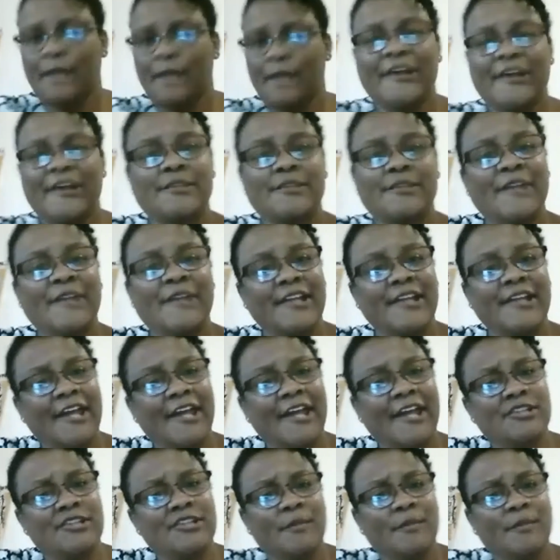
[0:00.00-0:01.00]
about the
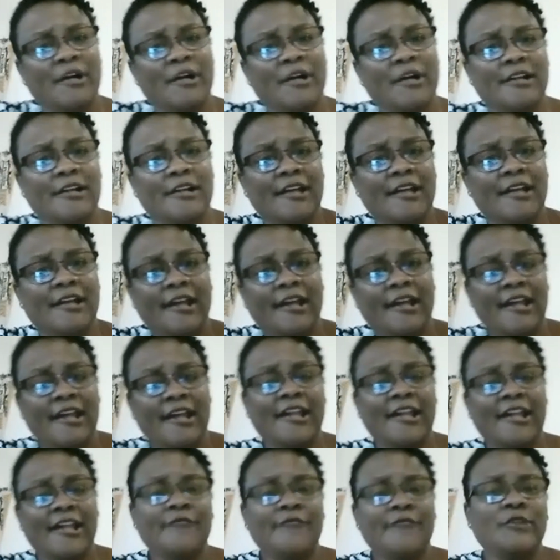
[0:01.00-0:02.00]
medication part.
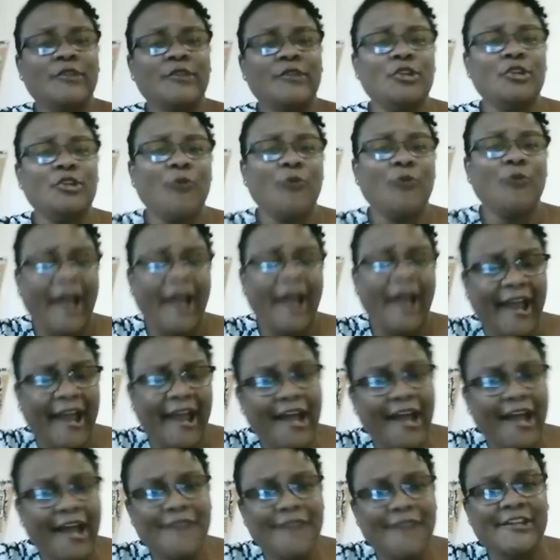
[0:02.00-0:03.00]
If you
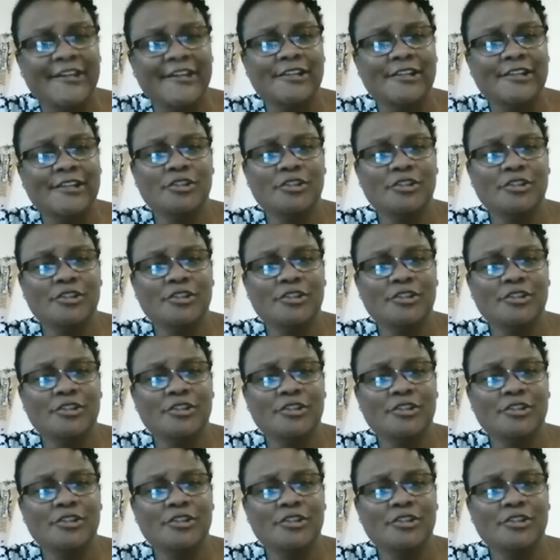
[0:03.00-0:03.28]
have it,